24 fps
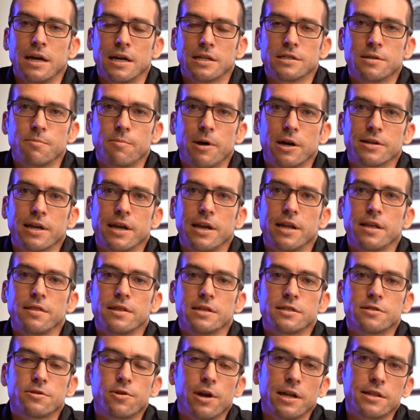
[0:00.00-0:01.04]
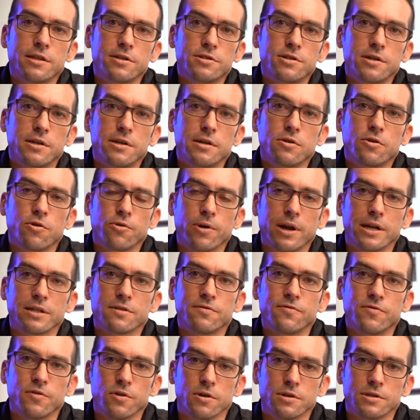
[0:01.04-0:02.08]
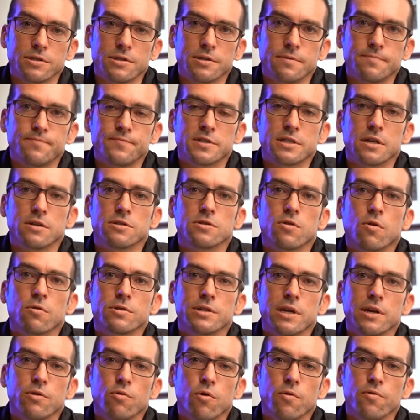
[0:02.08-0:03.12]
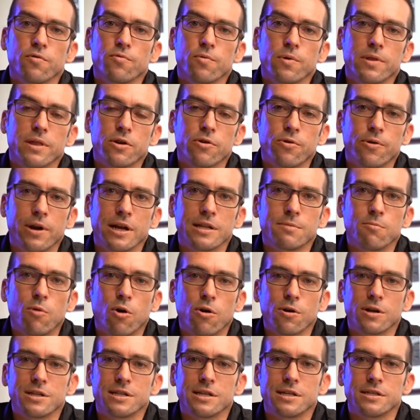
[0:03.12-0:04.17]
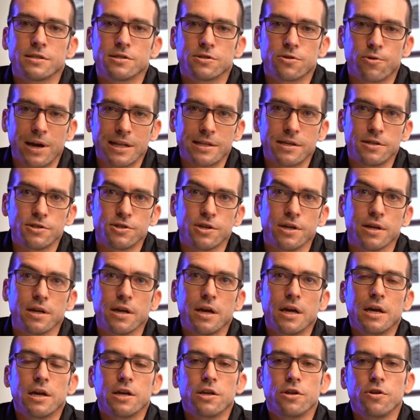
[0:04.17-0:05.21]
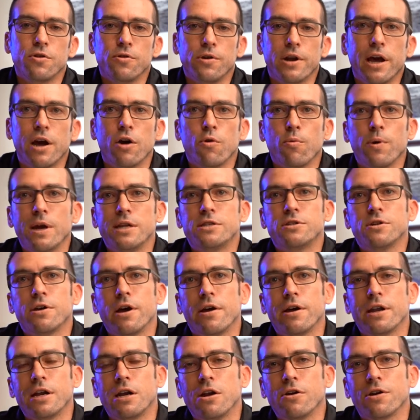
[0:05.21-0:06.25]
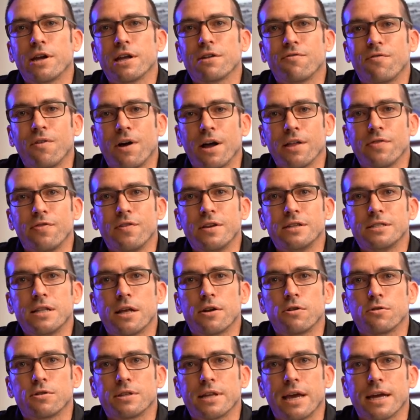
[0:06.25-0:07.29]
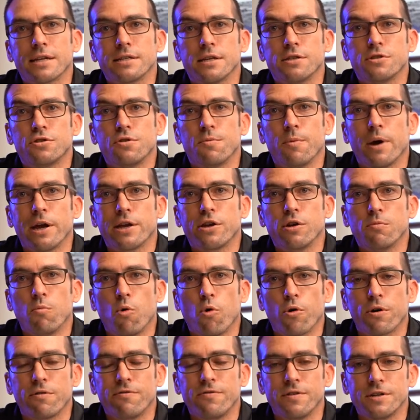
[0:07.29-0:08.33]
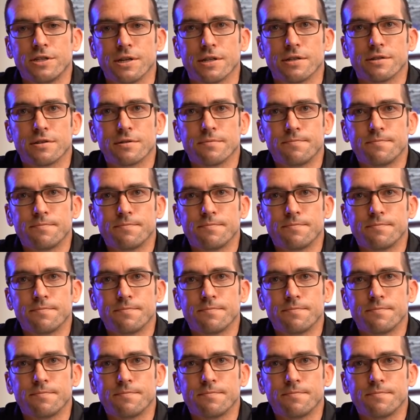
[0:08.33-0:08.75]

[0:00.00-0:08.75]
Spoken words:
it's about getting the strategy correct first. So starting off with the correct marketing strategy, you know where to go and look and find these little tactics to make you more efficient.